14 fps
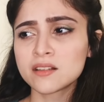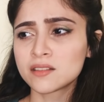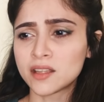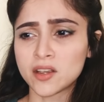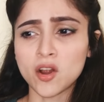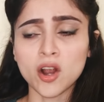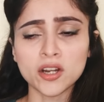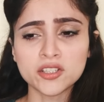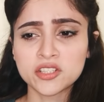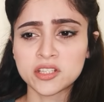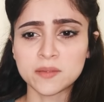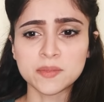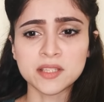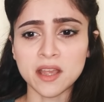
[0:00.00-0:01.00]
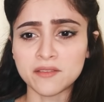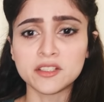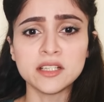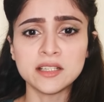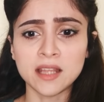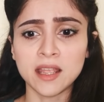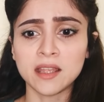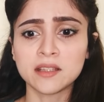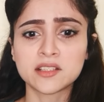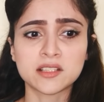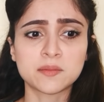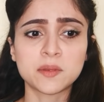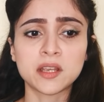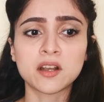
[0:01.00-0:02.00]
like hardships every day
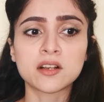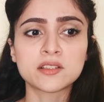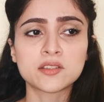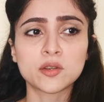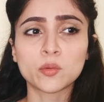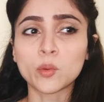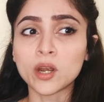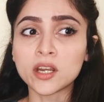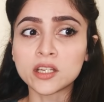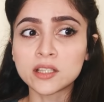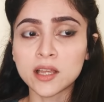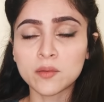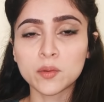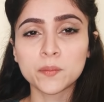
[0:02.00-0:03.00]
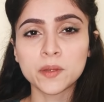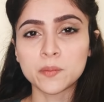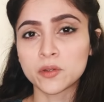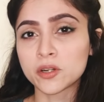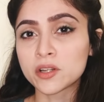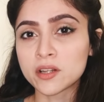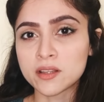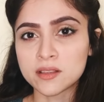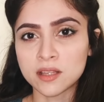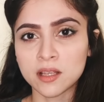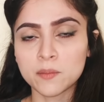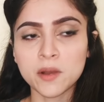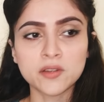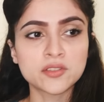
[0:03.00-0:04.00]
just because you're worried like what people are gonna
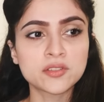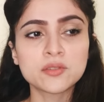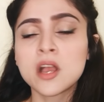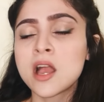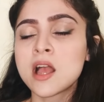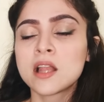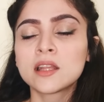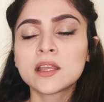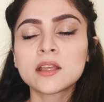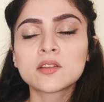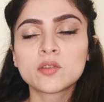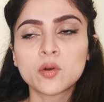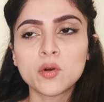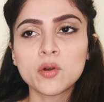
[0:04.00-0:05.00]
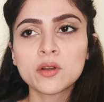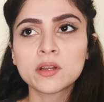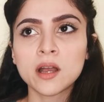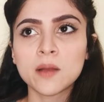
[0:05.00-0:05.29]
think about you. Like, log